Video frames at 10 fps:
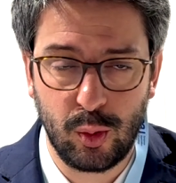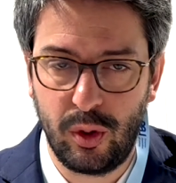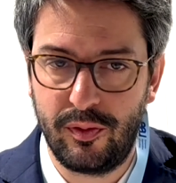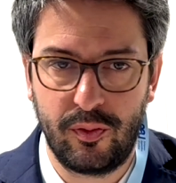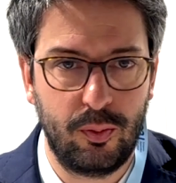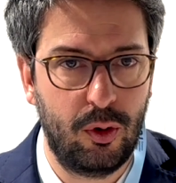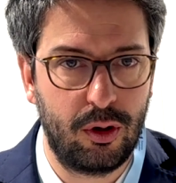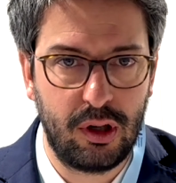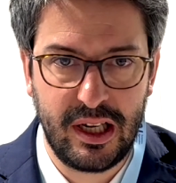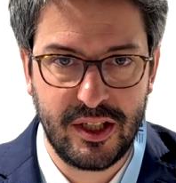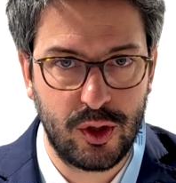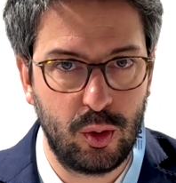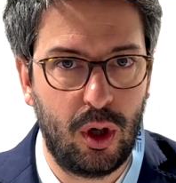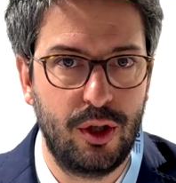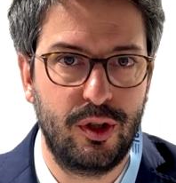with more or less
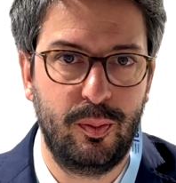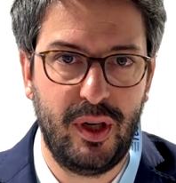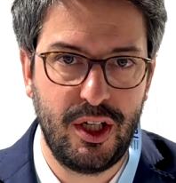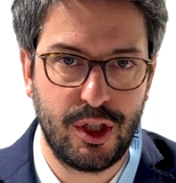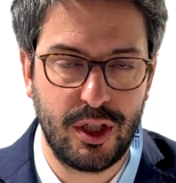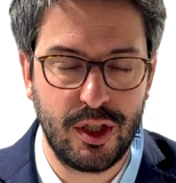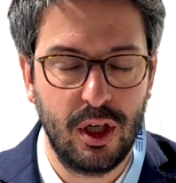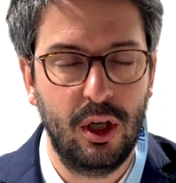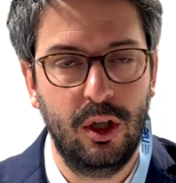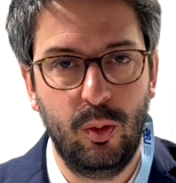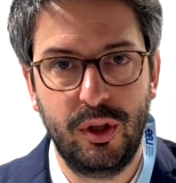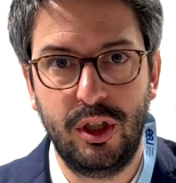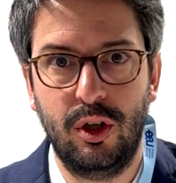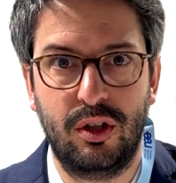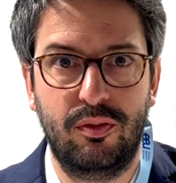200 patients, we did
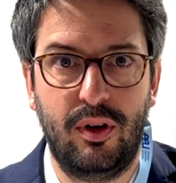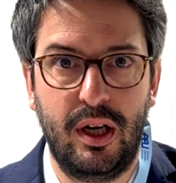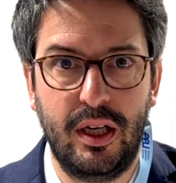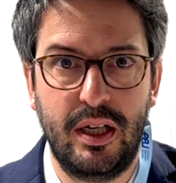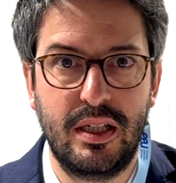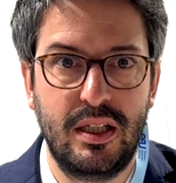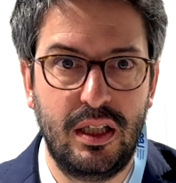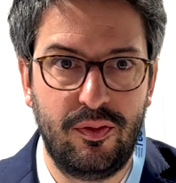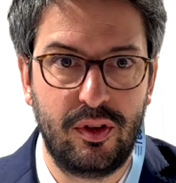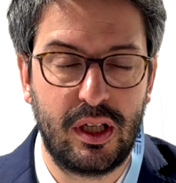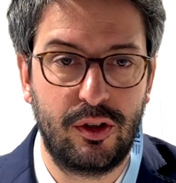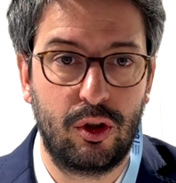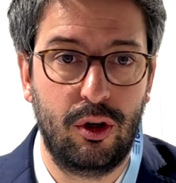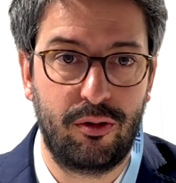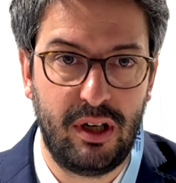not find any significant
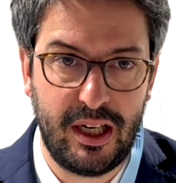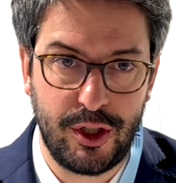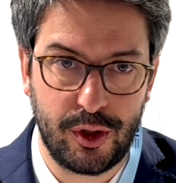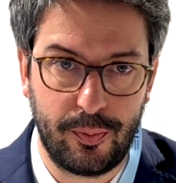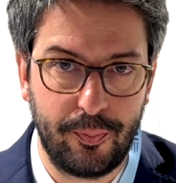correlation.